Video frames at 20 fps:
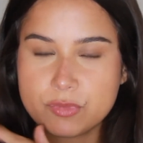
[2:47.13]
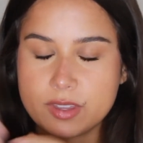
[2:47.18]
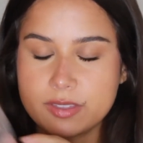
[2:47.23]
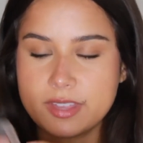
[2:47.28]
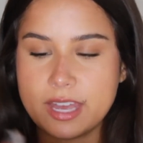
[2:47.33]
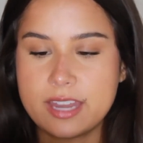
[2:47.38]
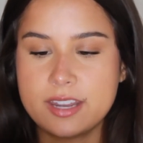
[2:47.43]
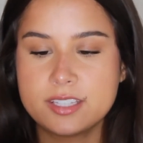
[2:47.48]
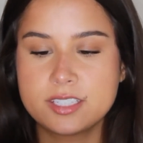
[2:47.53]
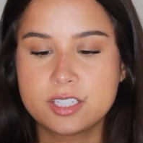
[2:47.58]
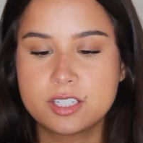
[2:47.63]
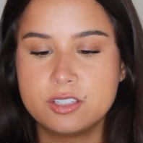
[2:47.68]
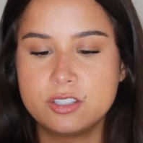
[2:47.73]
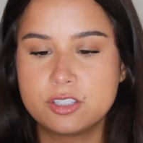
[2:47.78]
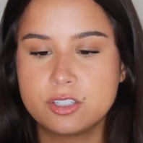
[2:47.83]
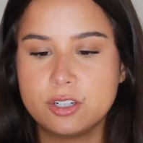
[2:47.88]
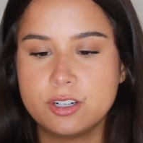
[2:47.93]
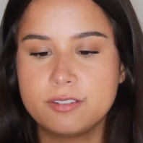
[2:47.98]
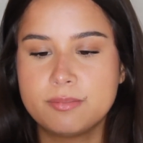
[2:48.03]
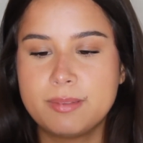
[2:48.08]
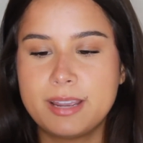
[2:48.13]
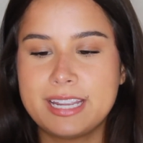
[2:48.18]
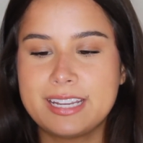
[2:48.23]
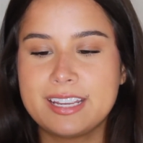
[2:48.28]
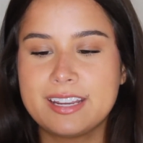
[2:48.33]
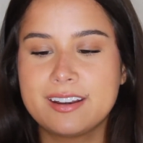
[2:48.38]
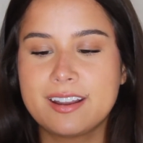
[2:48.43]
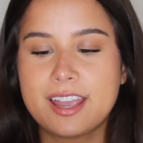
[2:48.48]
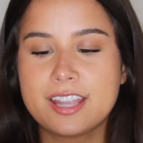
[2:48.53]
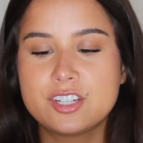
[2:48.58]
that is a concern of mine,
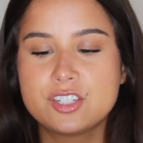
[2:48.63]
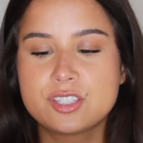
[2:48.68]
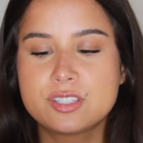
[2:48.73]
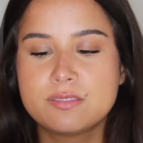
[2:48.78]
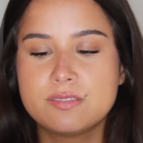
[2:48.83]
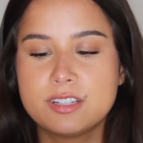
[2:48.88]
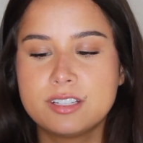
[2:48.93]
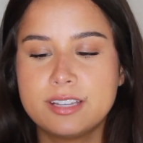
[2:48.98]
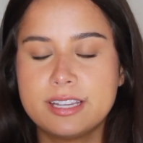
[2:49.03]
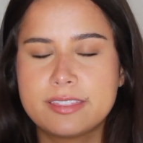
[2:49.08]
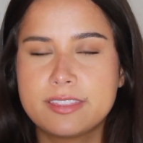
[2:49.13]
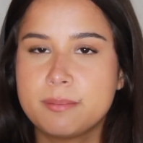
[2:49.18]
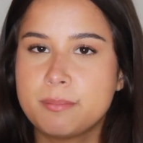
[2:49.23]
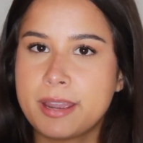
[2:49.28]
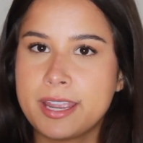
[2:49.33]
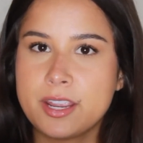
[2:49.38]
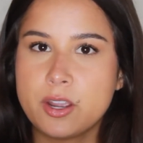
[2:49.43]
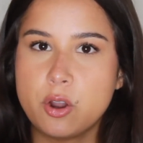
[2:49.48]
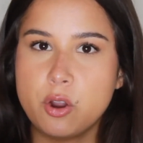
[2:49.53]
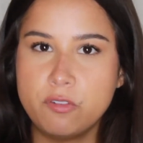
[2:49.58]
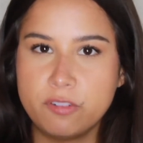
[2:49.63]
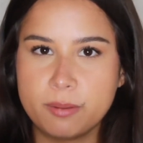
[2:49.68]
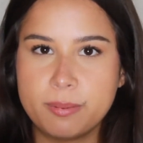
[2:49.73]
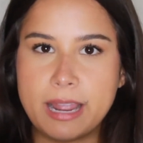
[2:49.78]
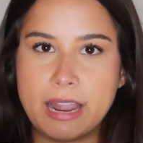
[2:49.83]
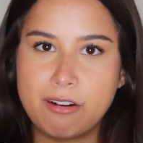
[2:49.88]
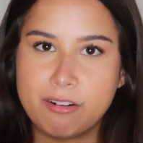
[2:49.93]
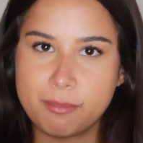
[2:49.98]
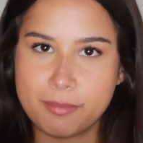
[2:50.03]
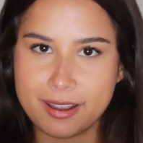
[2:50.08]
and I just feel like they might
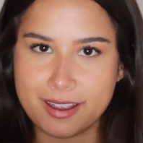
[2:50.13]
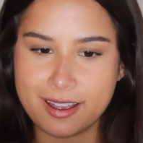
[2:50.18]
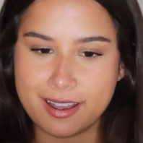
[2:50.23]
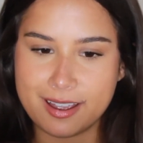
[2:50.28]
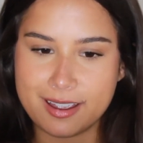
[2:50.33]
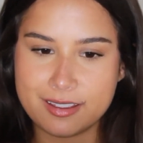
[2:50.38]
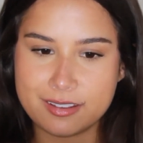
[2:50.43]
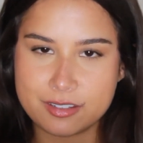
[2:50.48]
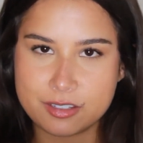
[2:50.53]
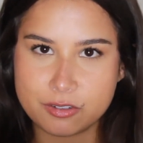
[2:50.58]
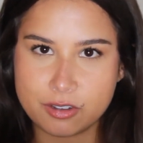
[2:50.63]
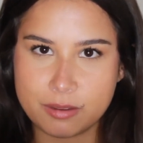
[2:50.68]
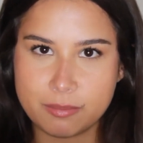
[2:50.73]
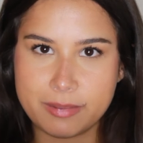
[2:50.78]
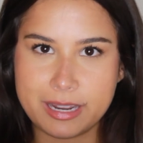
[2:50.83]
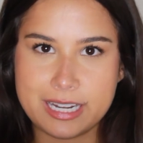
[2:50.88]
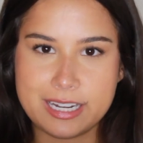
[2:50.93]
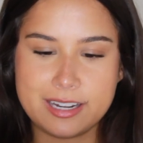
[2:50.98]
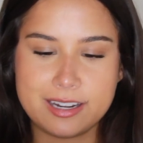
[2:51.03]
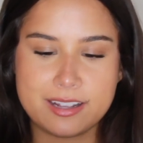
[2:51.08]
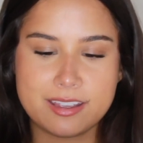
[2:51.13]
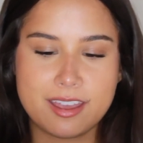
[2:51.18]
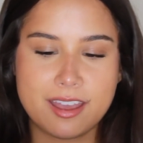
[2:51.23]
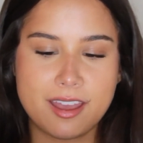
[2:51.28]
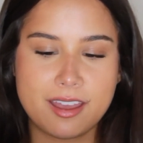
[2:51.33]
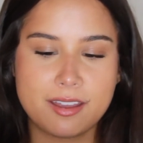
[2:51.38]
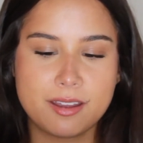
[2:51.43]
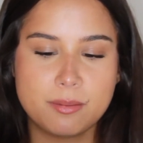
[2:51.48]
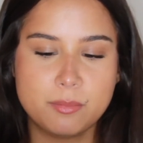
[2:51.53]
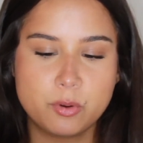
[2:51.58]
overpower my eyes, so I might need to
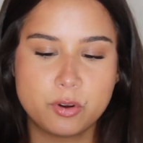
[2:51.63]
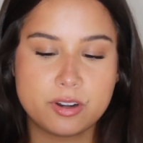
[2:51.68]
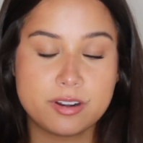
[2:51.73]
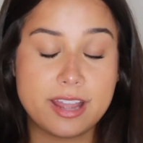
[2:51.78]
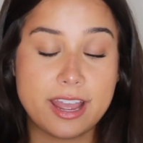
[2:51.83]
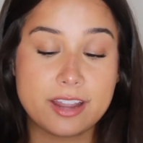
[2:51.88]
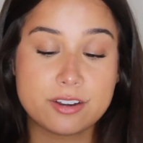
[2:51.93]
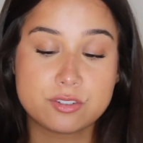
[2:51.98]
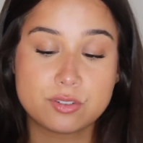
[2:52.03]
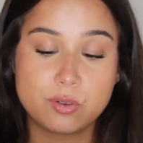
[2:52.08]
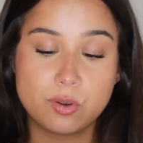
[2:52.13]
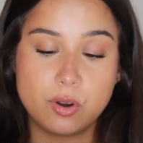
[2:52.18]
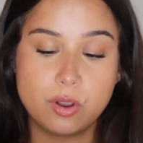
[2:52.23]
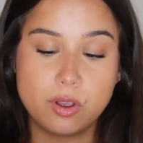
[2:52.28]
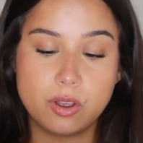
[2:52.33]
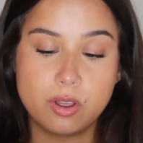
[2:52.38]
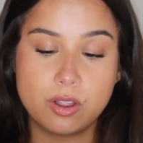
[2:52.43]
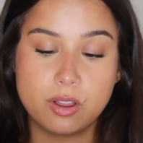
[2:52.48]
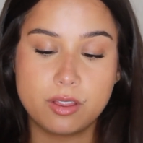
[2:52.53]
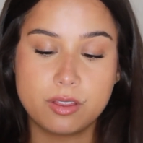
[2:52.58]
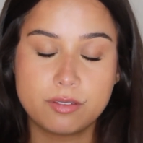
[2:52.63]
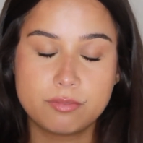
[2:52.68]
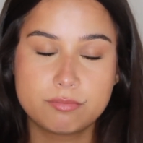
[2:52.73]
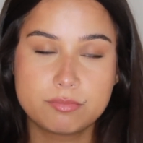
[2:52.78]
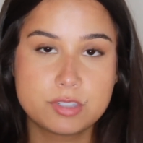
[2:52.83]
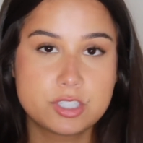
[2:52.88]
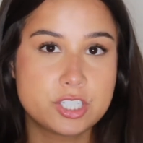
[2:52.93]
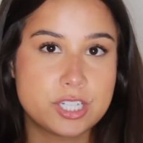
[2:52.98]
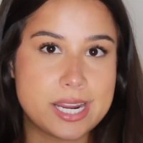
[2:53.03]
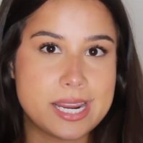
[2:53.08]
get a more natural
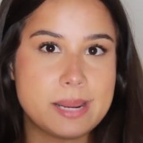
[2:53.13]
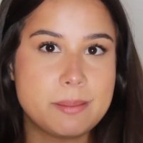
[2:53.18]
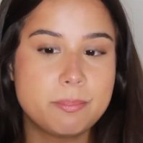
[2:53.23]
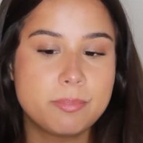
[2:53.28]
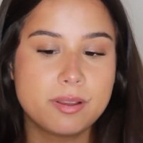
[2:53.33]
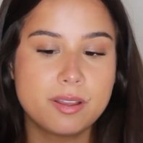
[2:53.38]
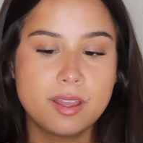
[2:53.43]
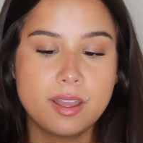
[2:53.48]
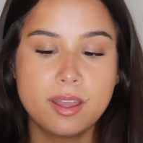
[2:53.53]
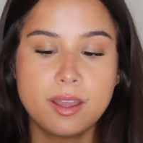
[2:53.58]
shape,